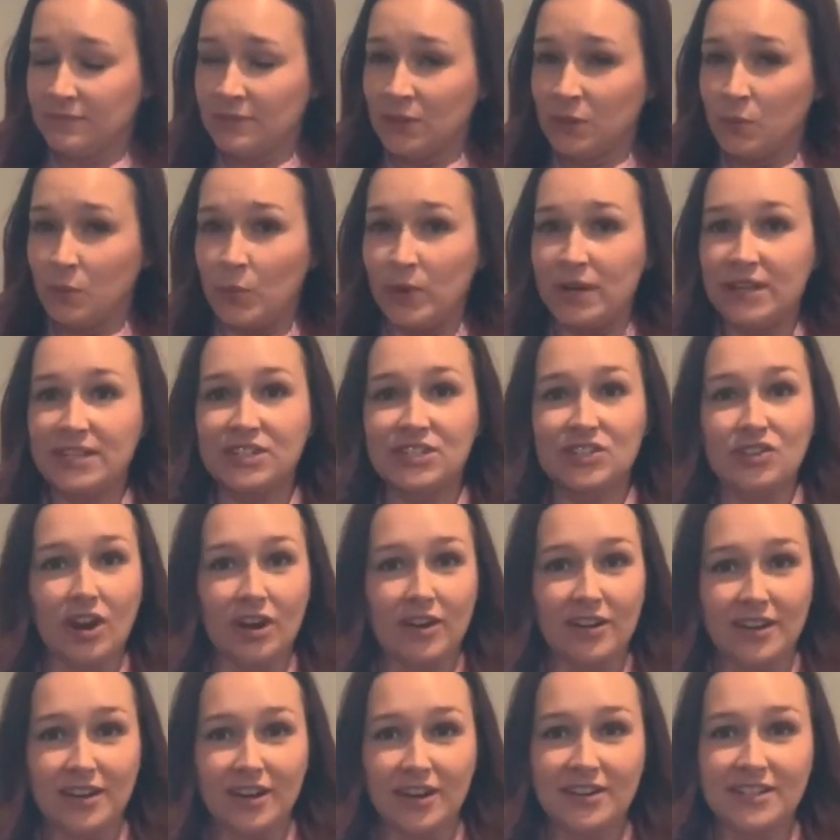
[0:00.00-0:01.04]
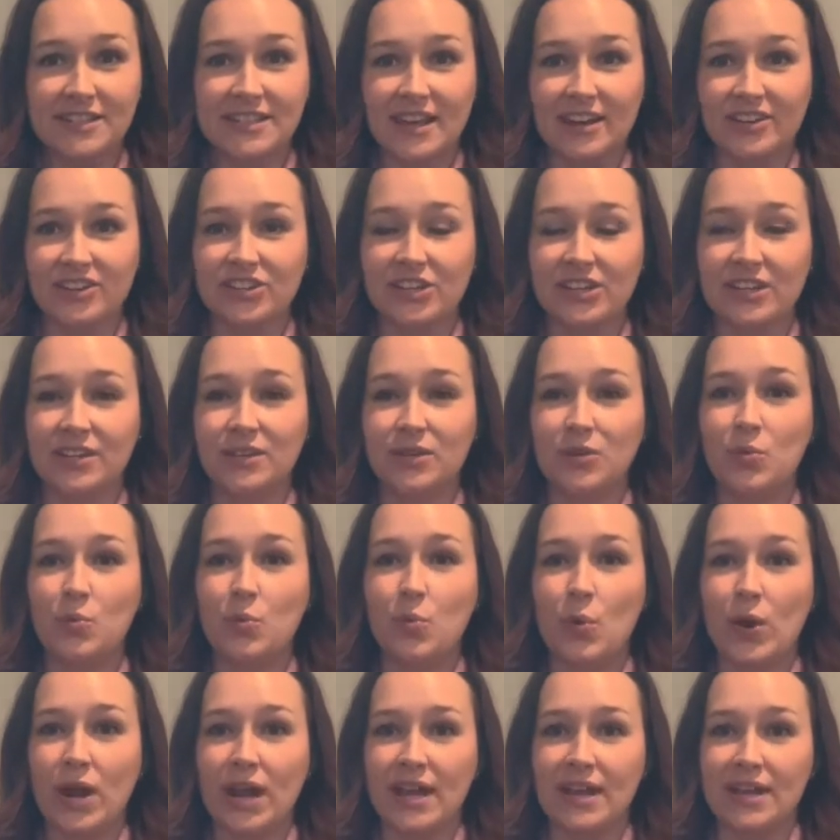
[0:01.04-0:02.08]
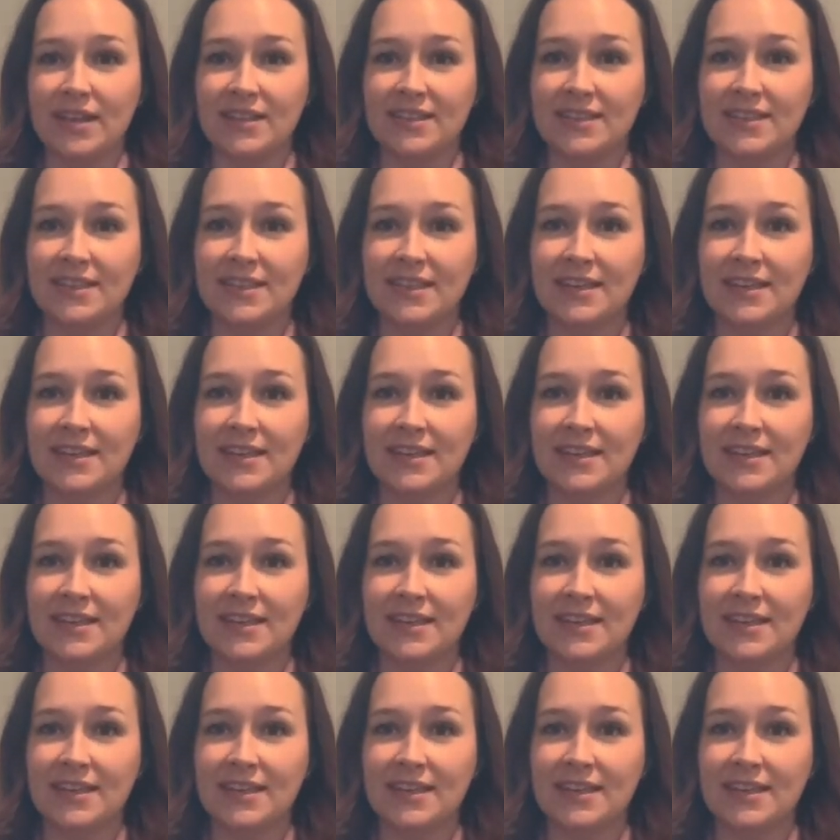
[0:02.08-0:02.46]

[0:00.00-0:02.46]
we started our session with